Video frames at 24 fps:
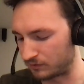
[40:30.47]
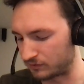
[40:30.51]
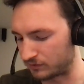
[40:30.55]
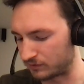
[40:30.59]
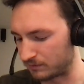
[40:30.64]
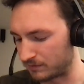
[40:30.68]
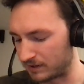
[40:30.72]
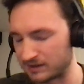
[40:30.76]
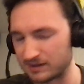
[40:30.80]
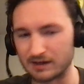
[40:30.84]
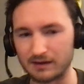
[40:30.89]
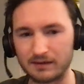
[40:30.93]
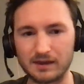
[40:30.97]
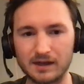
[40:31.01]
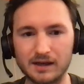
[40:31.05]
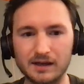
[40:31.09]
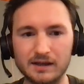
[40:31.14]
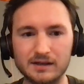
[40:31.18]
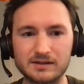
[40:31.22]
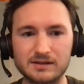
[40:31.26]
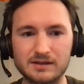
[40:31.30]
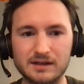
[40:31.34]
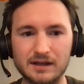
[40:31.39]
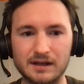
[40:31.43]
amazing thing
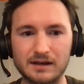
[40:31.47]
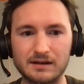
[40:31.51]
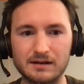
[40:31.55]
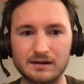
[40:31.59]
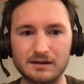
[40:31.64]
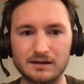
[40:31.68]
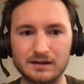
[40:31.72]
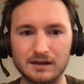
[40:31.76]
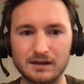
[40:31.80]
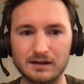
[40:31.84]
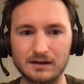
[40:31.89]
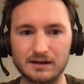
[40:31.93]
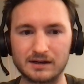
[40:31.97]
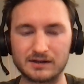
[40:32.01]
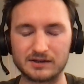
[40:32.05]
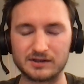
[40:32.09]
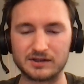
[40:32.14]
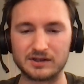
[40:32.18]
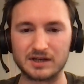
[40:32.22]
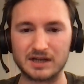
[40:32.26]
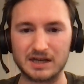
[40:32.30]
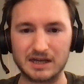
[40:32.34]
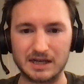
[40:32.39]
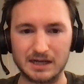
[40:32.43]
is that there's
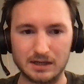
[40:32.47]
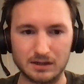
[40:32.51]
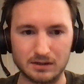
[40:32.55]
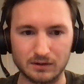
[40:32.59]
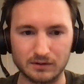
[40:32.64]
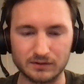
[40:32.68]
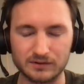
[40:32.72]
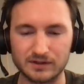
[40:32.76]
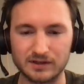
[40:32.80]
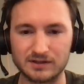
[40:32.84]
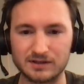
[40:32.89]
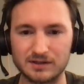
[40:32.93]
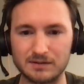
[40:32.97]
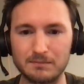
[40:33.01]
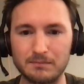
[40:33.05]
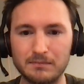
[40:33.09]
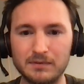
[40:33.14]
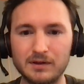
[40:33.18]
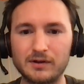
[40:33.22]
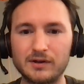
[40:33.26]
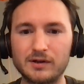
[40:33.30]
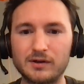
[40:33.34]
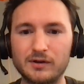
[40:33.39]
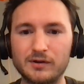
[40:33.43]
an ecosystem
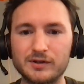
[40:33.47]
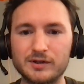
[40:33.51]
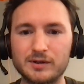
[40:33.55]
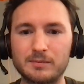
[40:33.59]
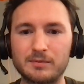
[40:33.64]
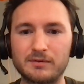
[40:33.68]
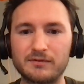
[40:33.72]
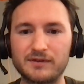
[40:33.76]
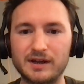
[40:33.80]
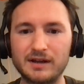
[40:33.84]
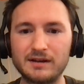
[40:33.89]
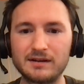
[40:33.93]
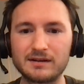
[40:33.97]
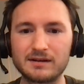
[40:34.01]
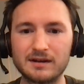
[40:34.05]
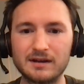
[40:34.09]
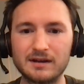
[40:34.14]
building on top of that.